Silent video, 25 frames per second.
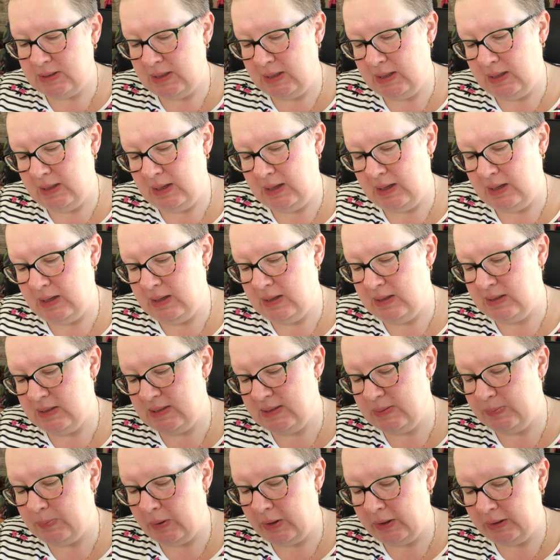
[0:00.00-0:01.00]
It is
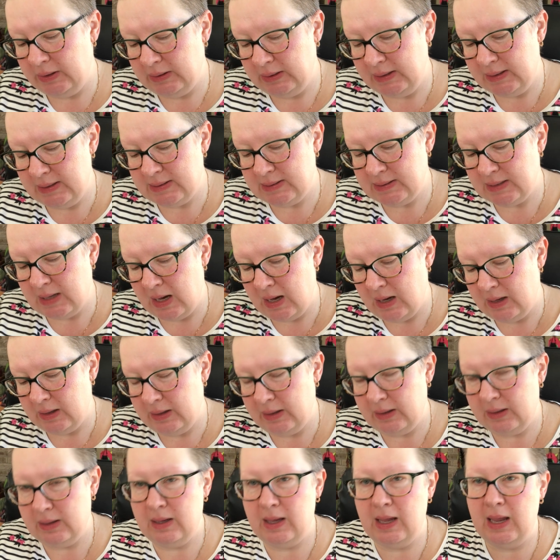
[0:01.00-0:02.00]
Sparkly Sock,
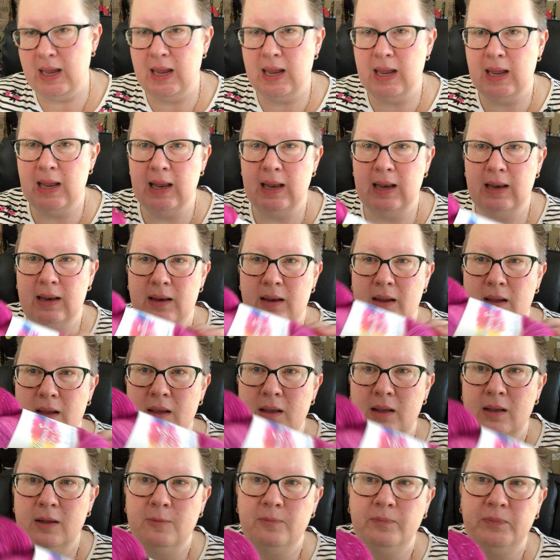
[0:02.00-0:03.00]
and
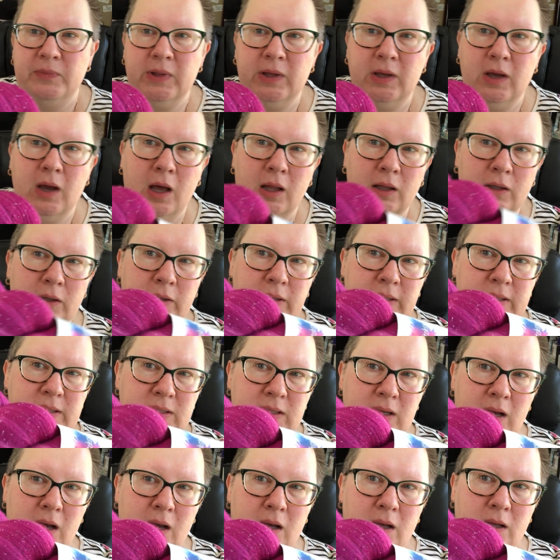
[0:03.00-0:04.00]
the color is
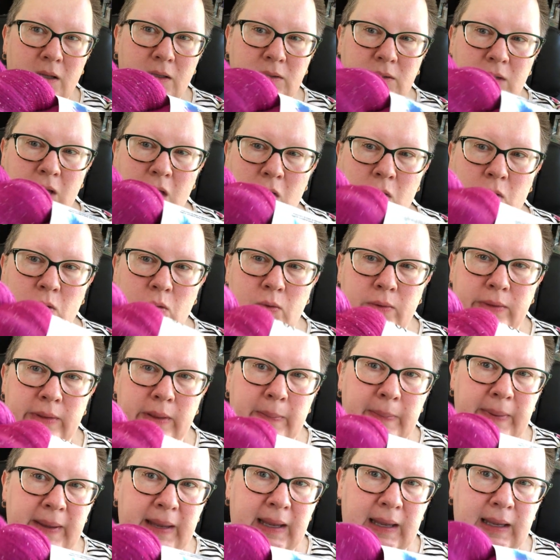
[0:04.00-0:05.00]
called Oh the
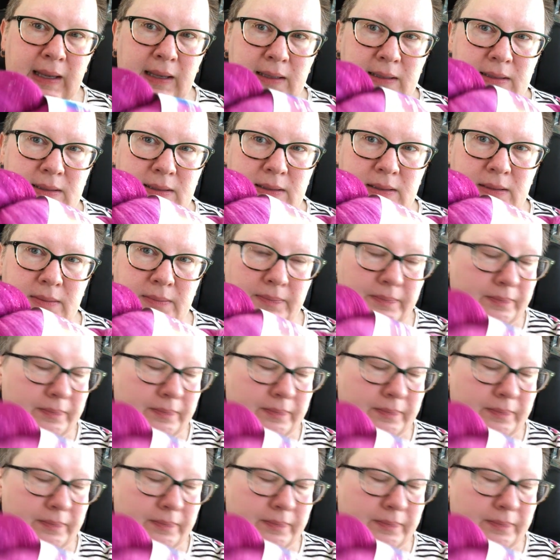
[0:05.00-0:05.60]
Pinks.